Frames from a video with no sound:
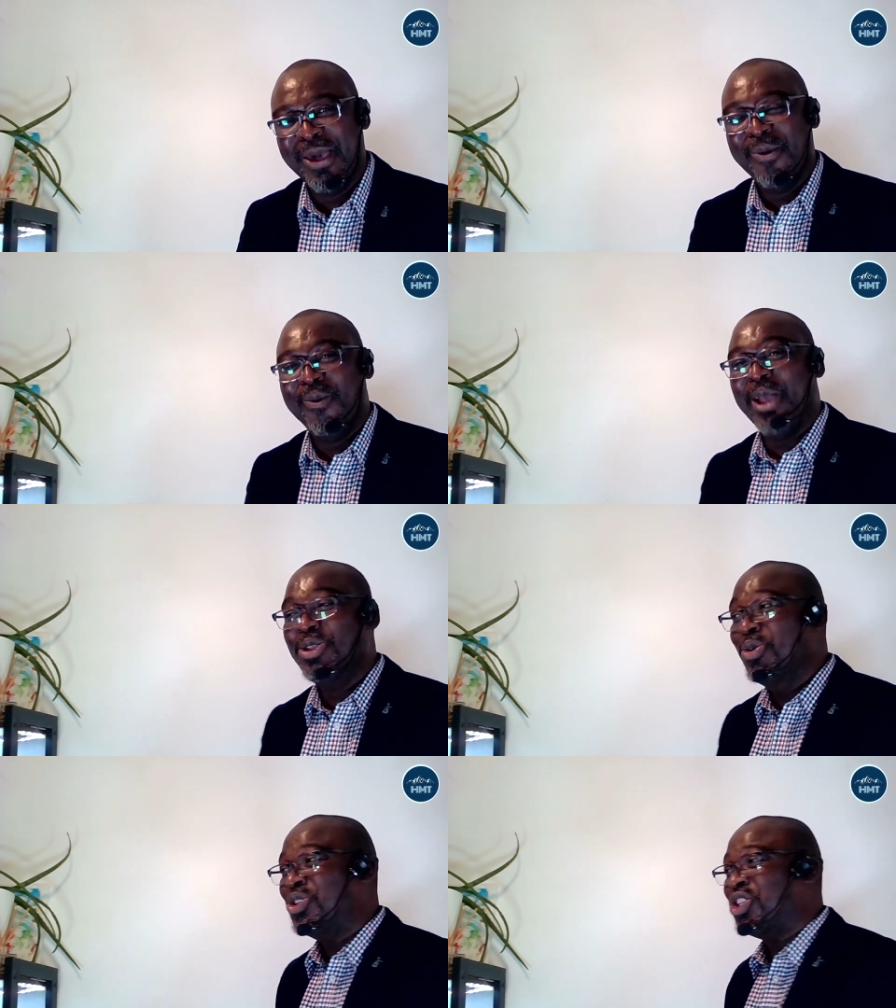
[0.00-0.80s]
When
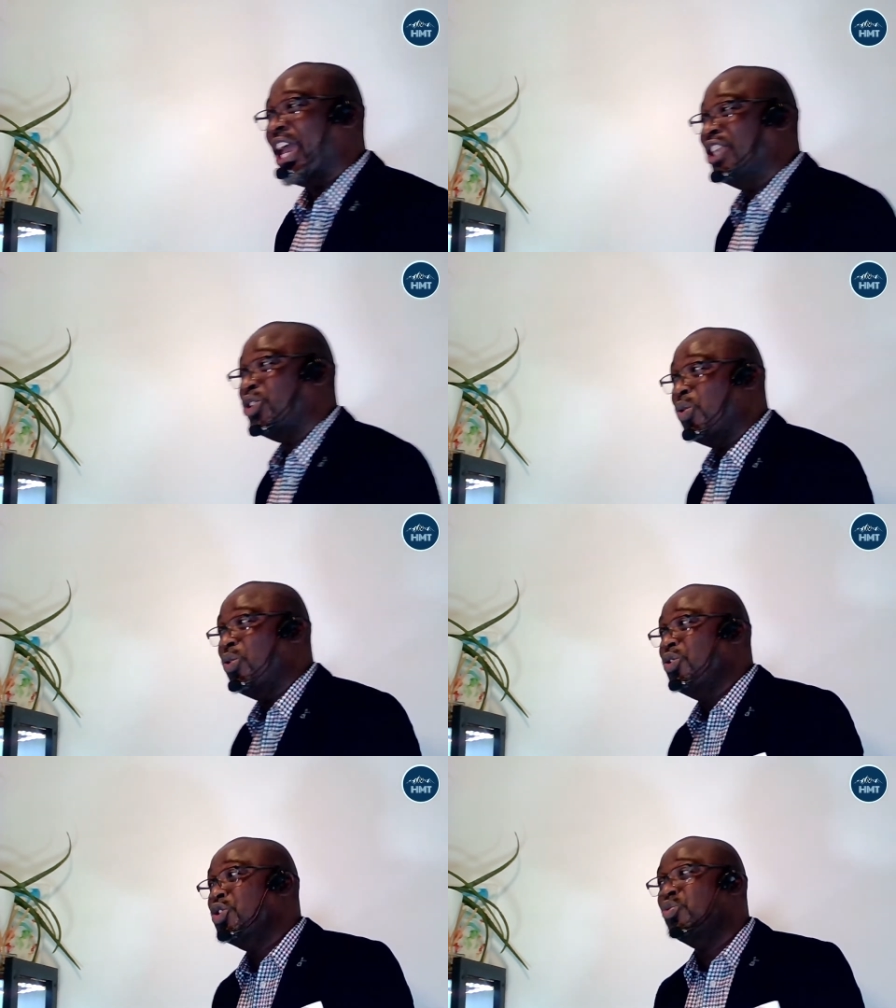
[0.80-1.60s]
you change
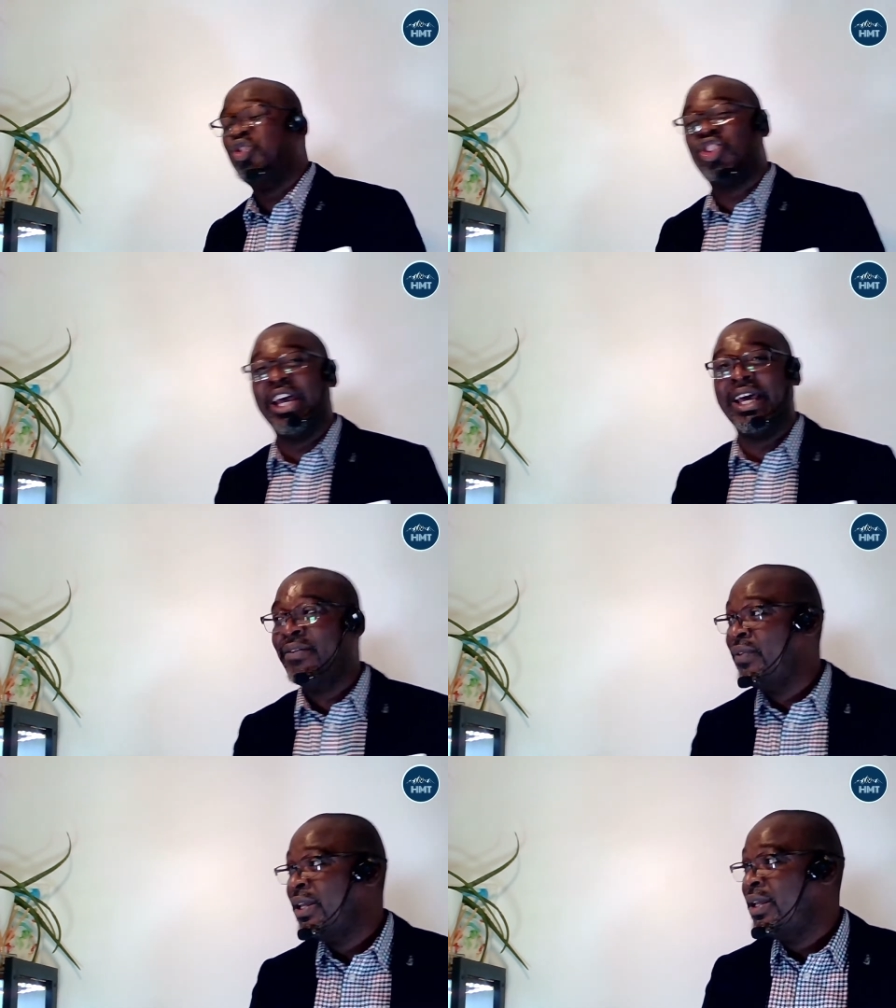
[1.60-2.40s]
who you serve,